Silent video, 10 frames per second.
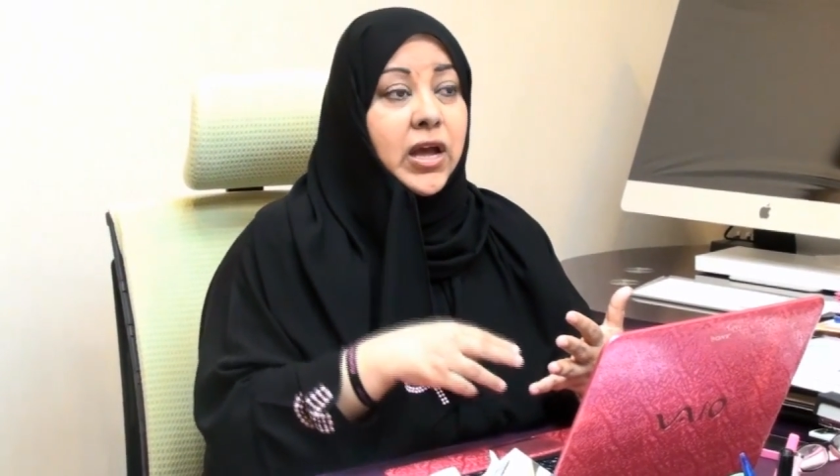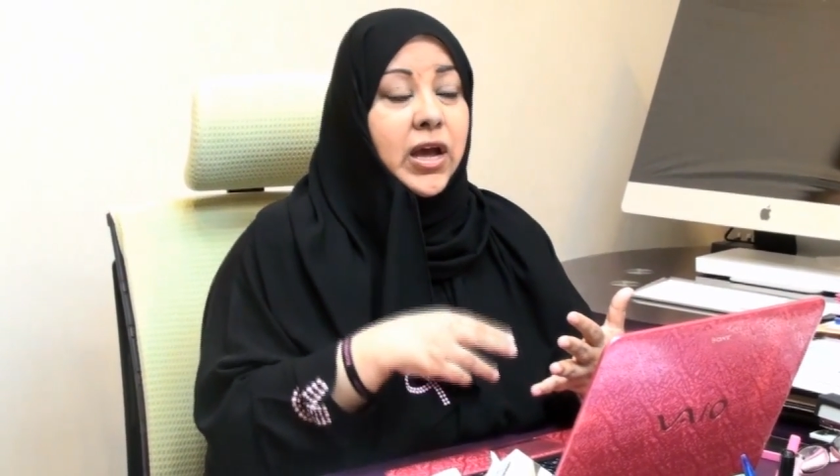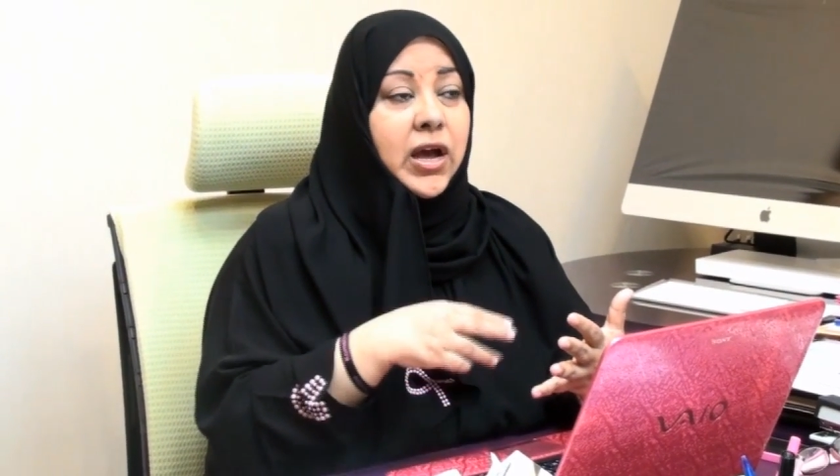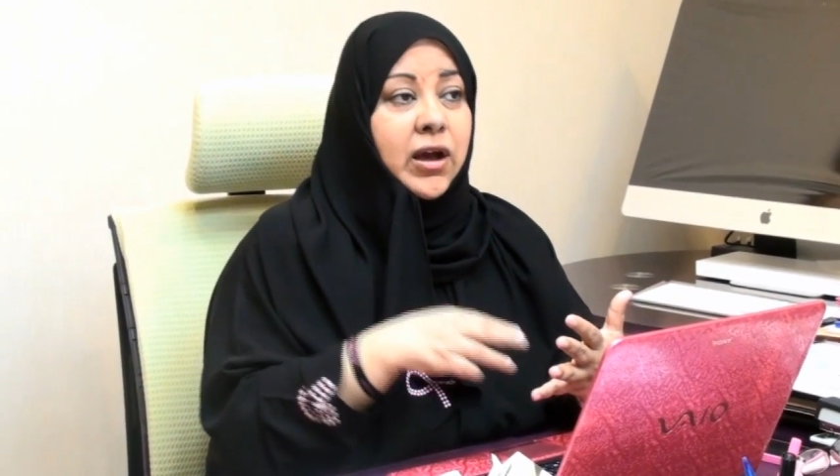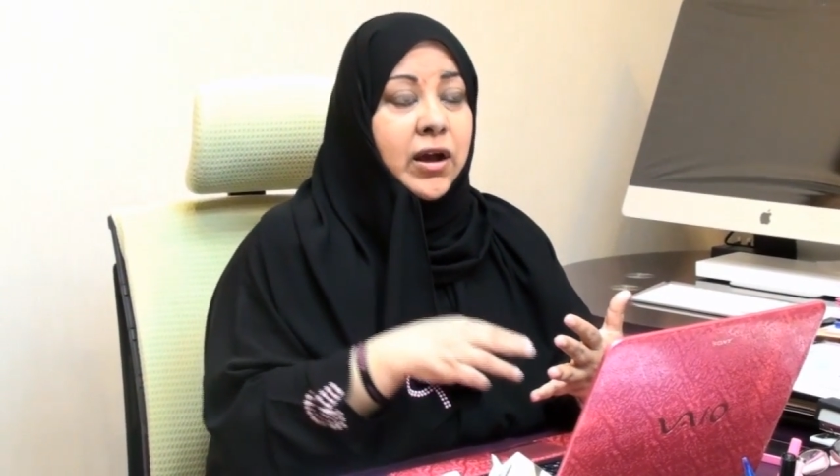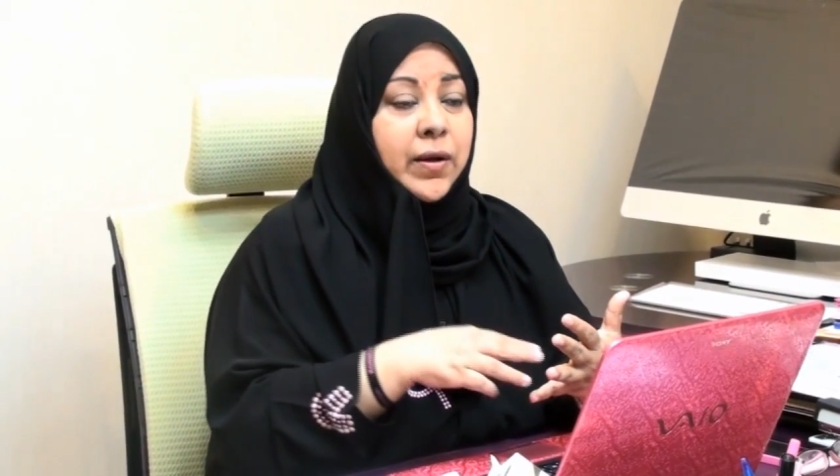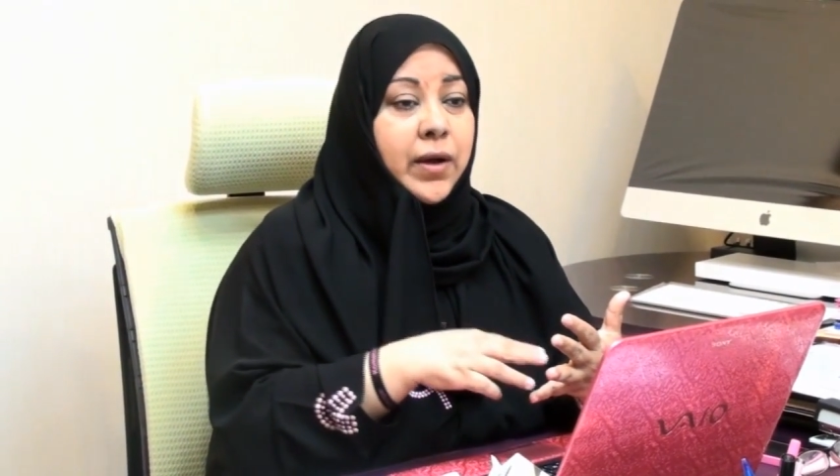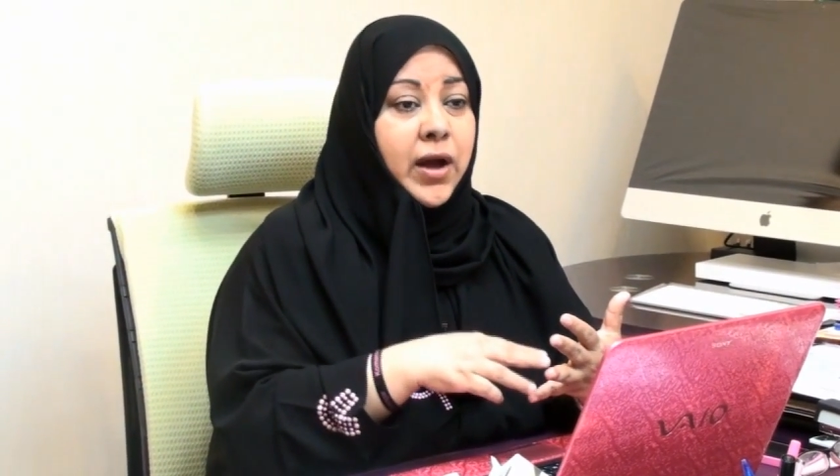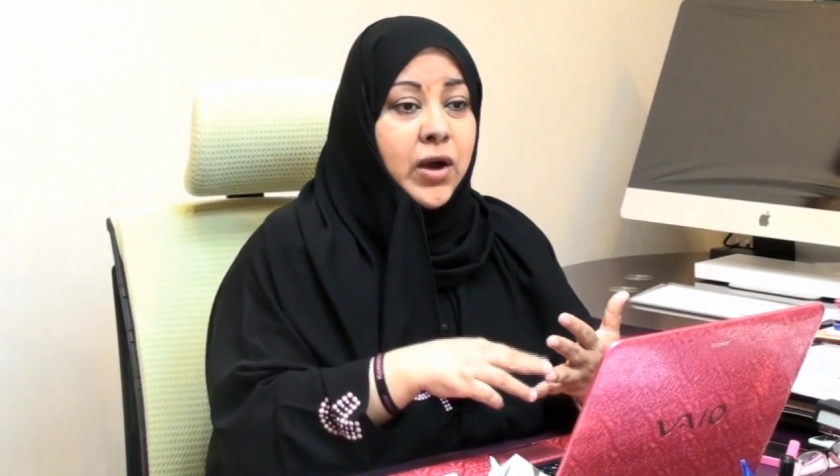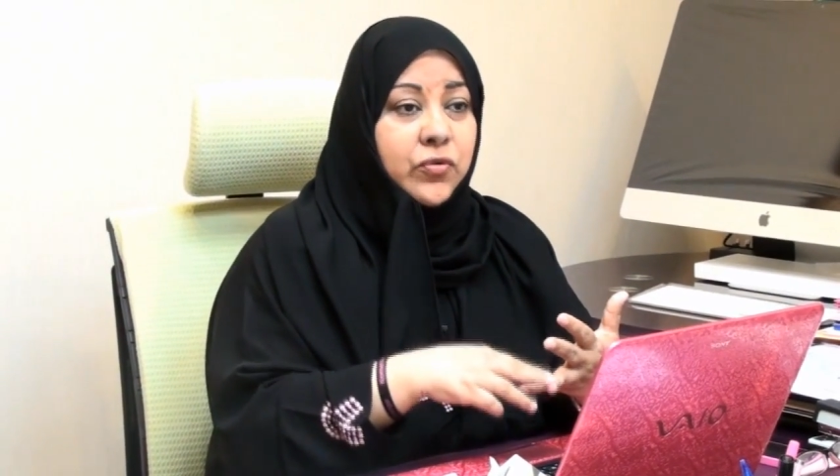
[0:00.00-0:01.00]

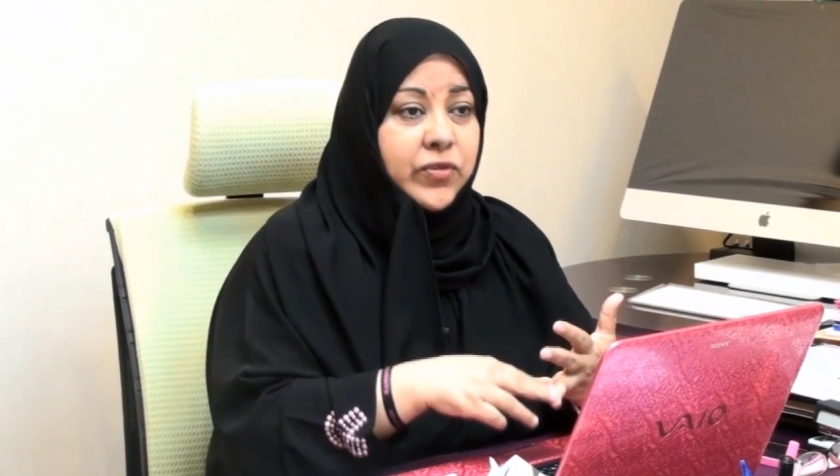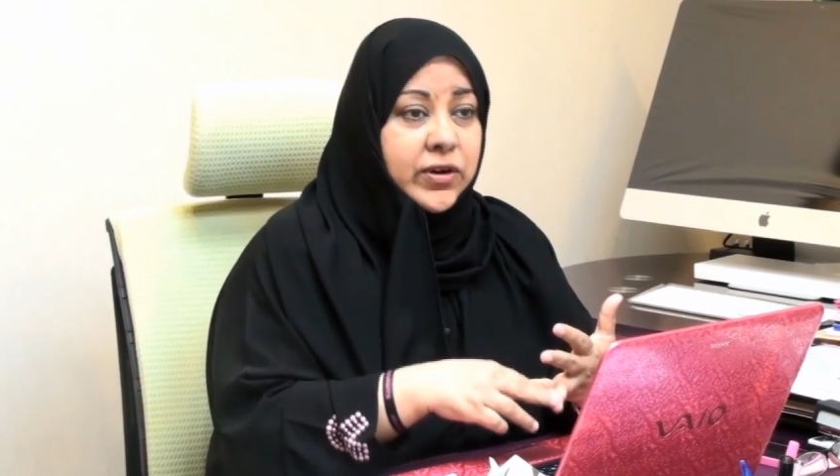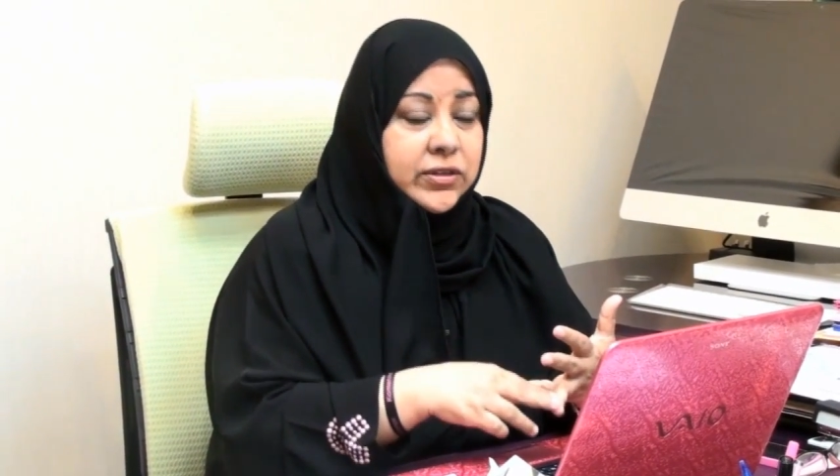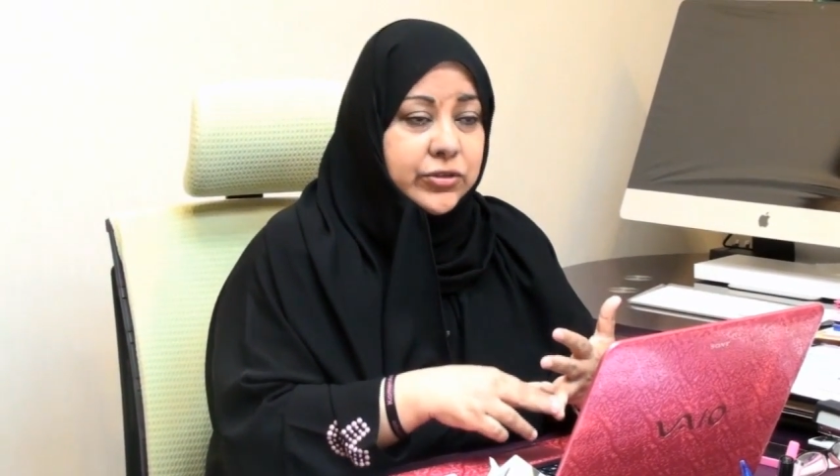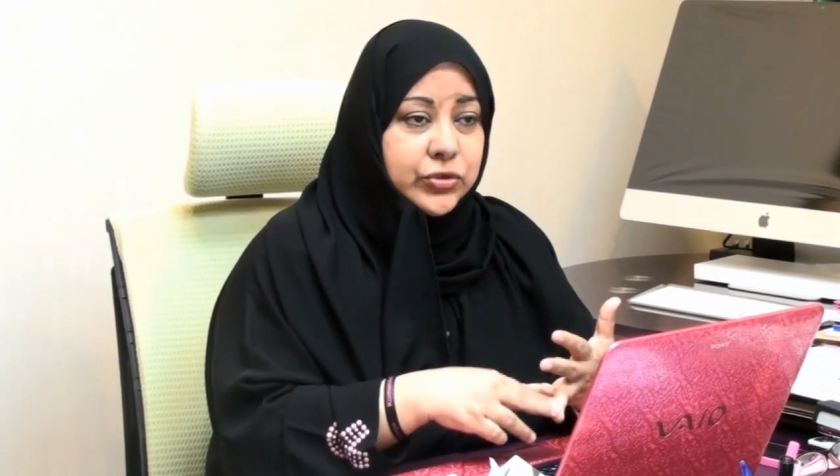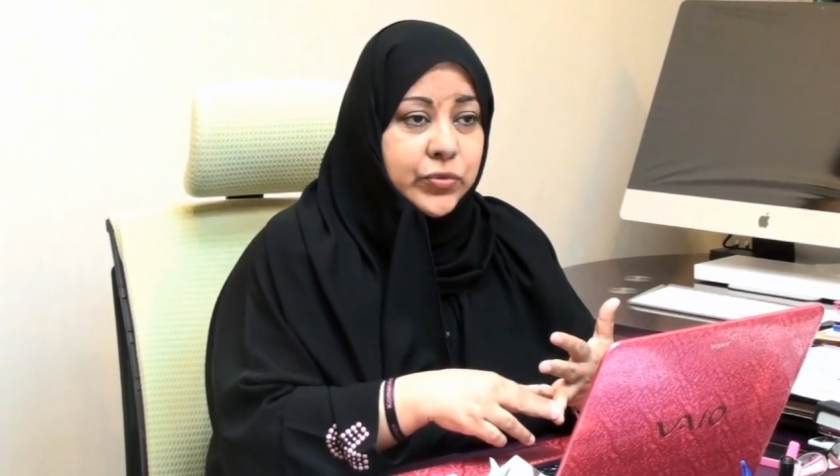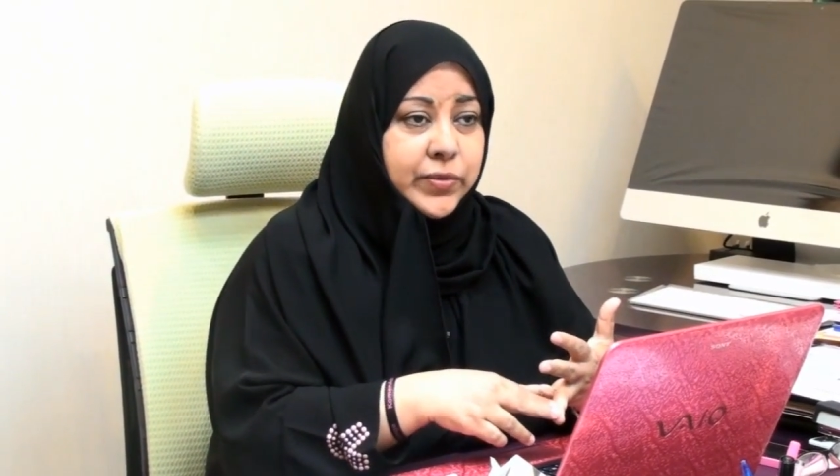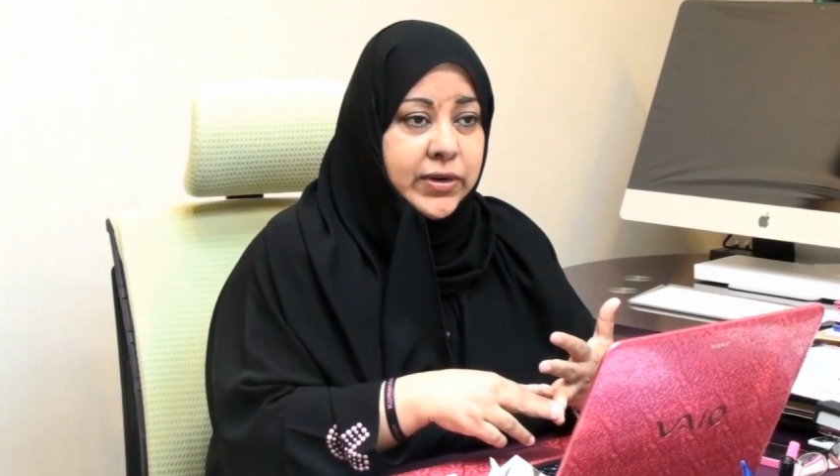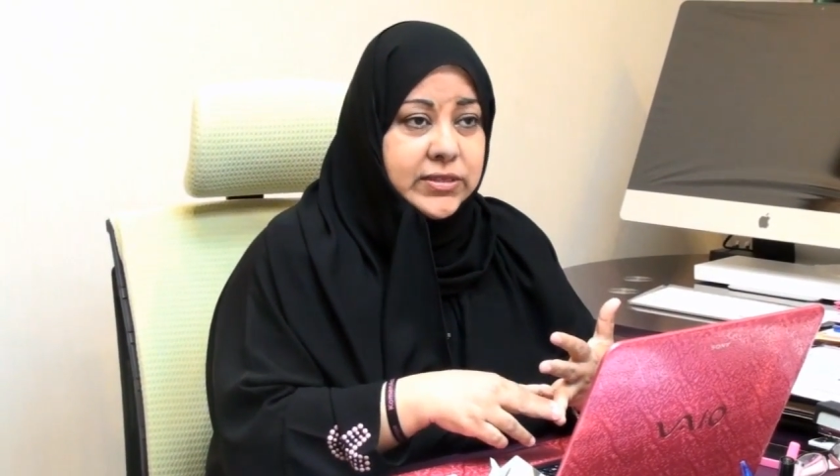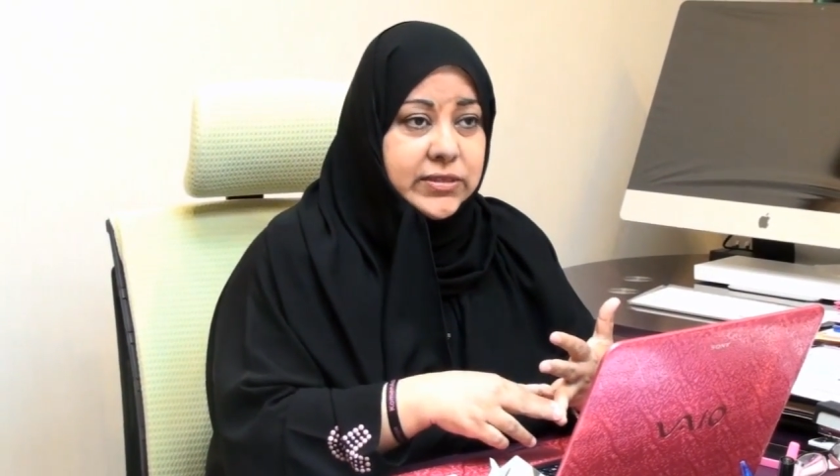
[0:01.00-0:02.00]
uh, how far the
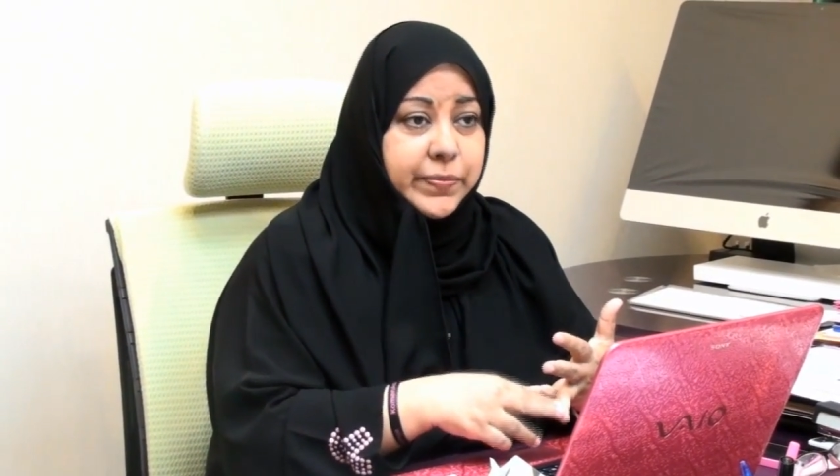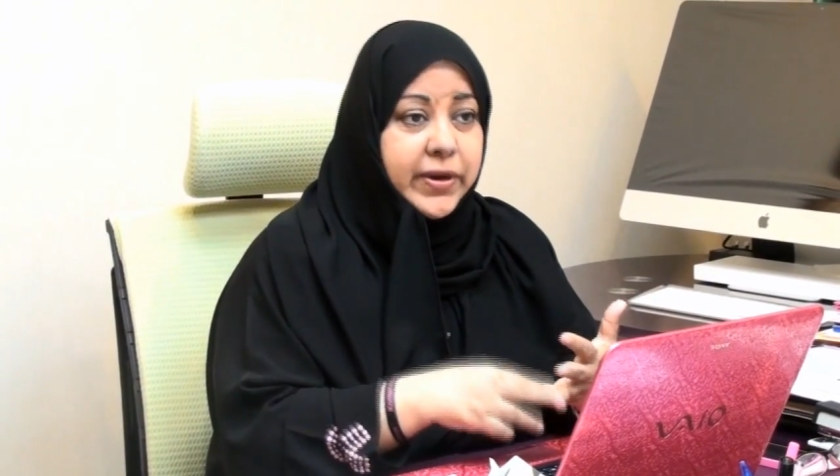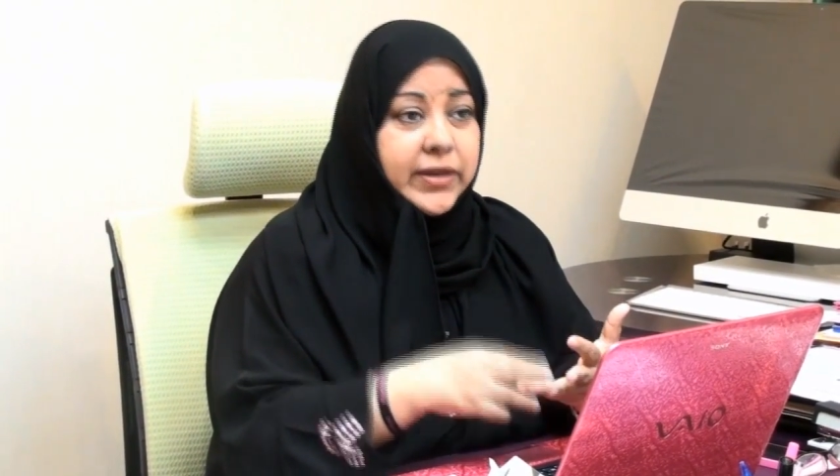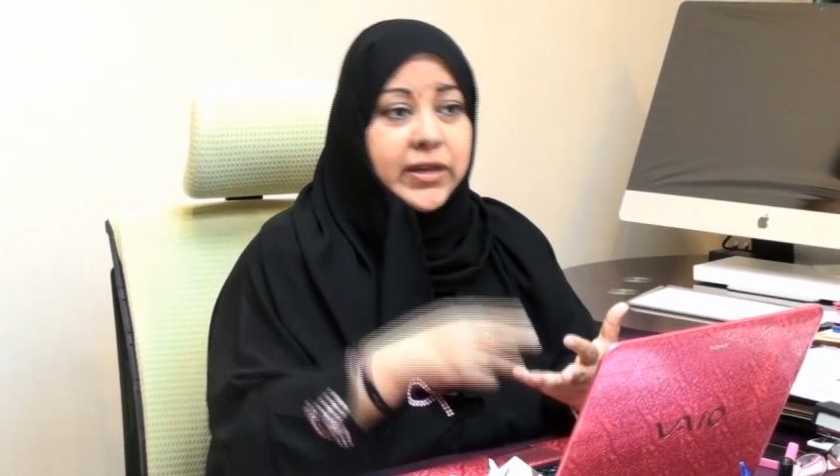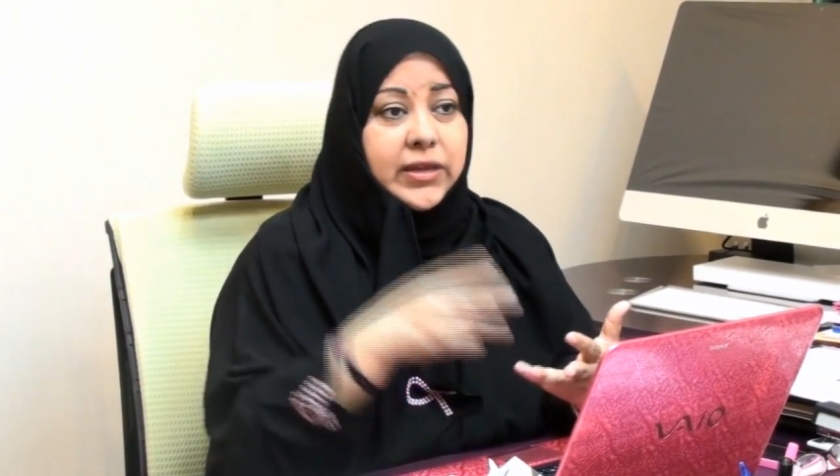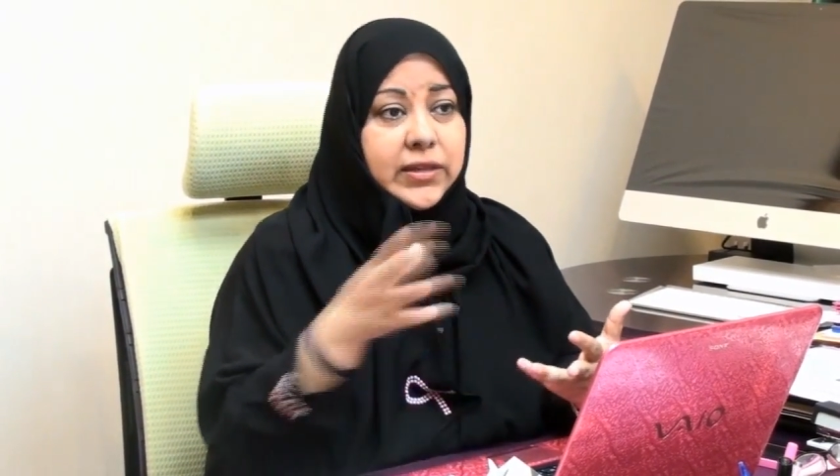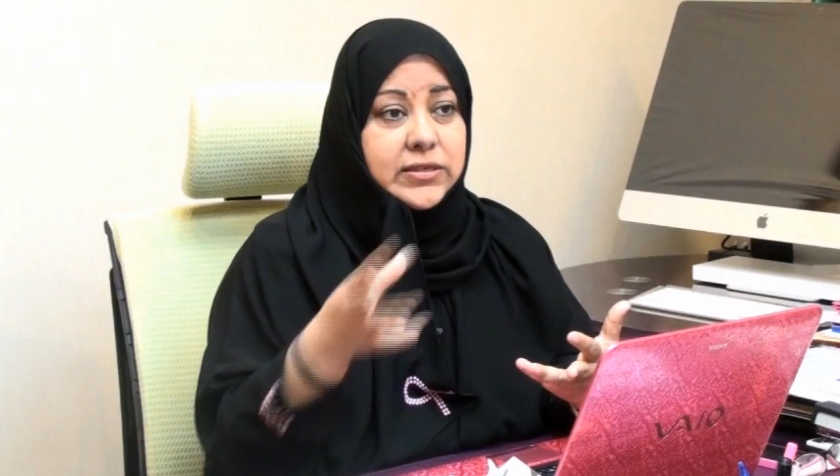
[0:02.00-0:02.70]
tumor is spreading,